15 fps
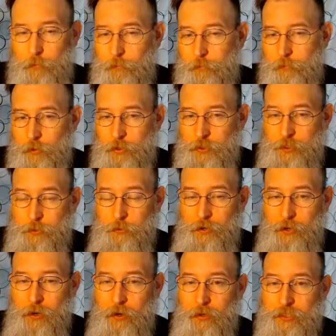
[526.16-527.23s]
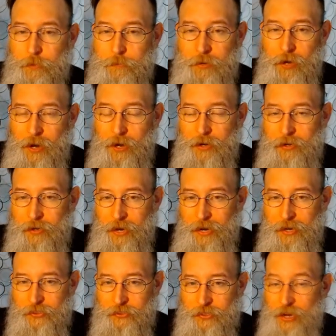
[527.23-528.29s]
see where it goes. I'm not
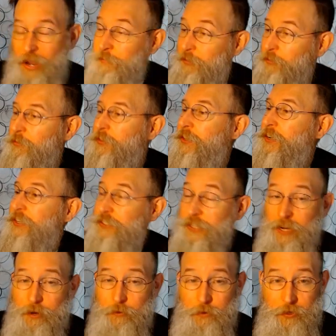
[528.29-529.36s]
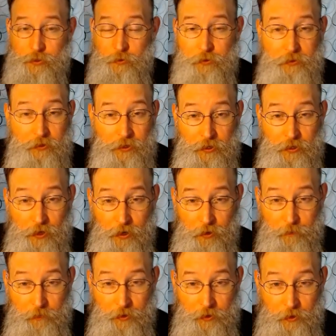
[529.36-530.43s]
as enamored with it as like I was with the
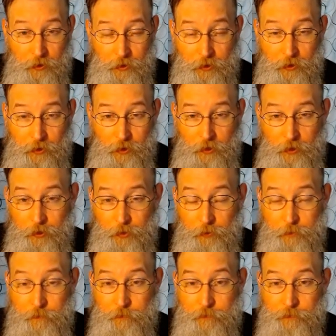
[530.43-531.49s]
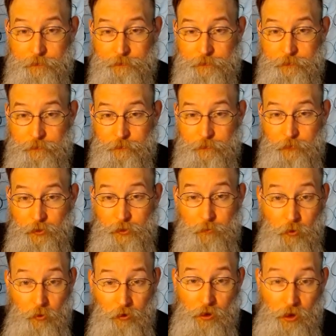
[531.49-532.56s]

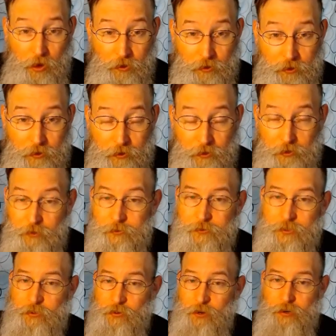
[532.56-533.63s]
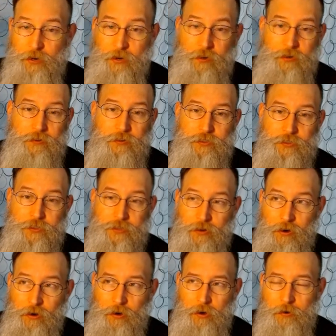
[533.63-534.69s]
Immortal Hulk. These are all characters that
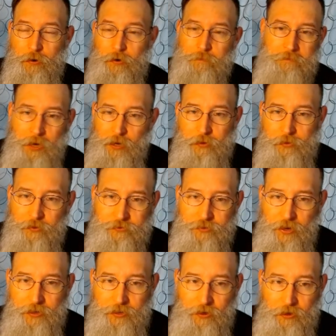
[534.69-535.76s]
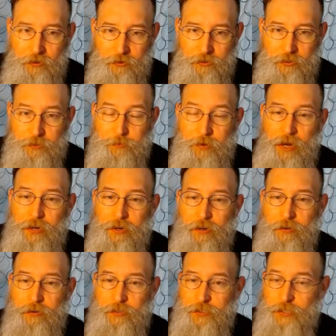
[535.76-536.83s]
are, they're fine characters, but not
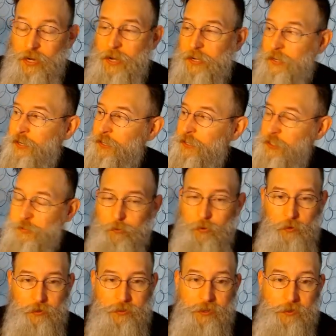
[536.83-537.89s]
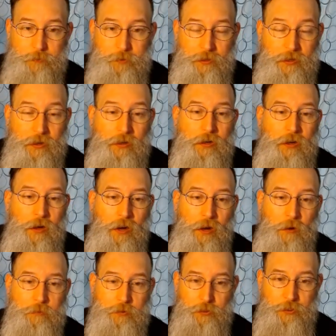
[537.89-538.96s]
characters that I explore deeply.
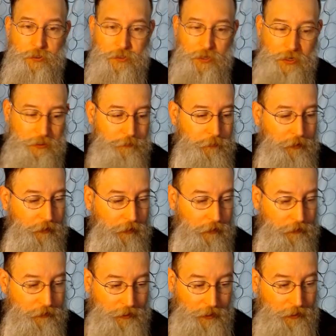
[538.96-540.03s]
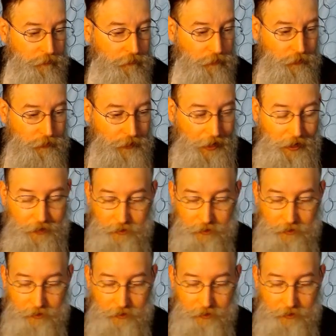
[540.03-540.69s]
So this has been entertaining for that